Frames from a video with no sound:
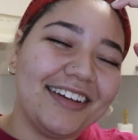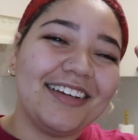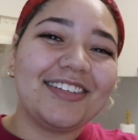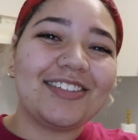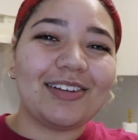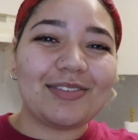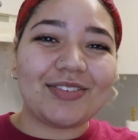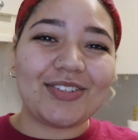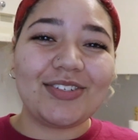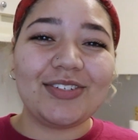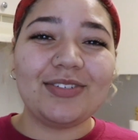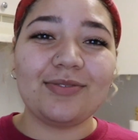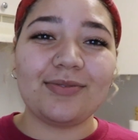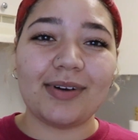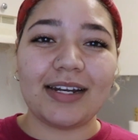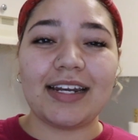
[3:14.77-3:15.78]
So I'm supposed to
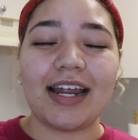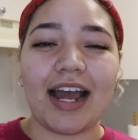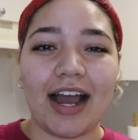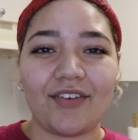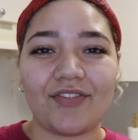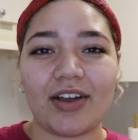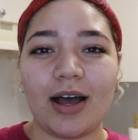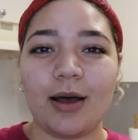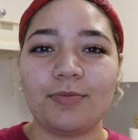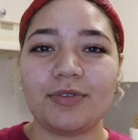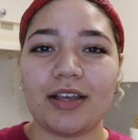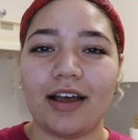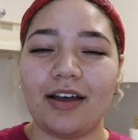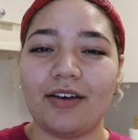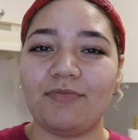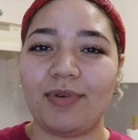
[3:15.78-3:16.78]
do 1.5 cups
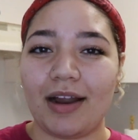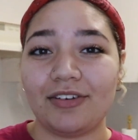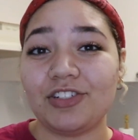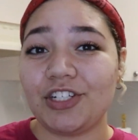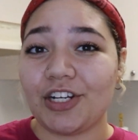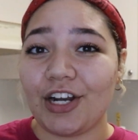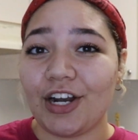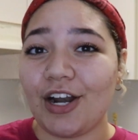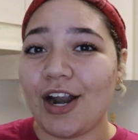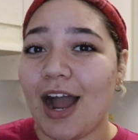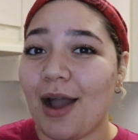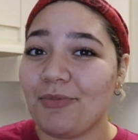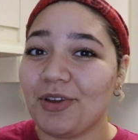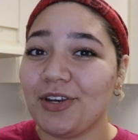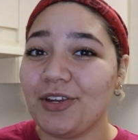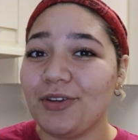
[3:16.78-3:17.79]
of brown sugar.
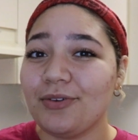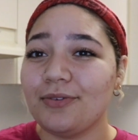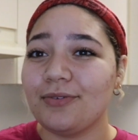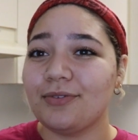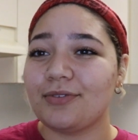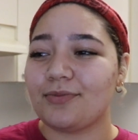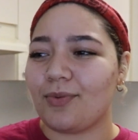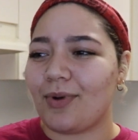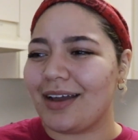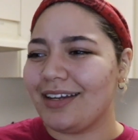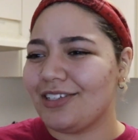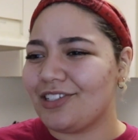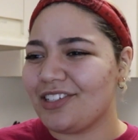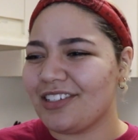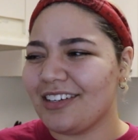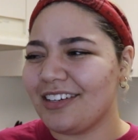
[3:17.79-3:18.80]
I'm gonna use white
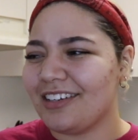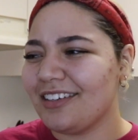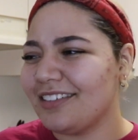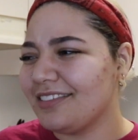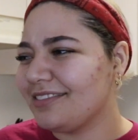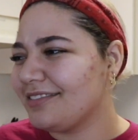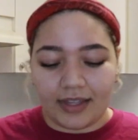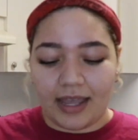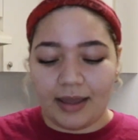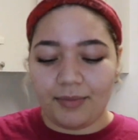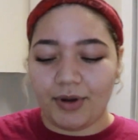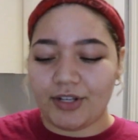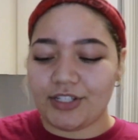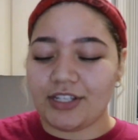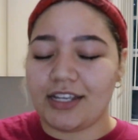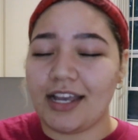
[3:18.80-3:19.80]
sugar. And
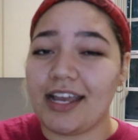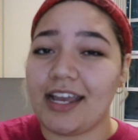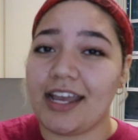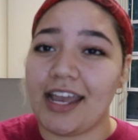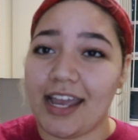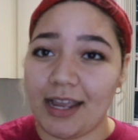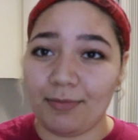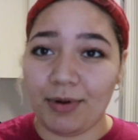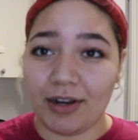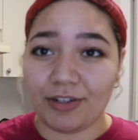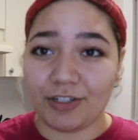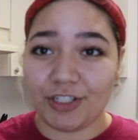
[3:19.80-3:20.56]
personally, I hate brown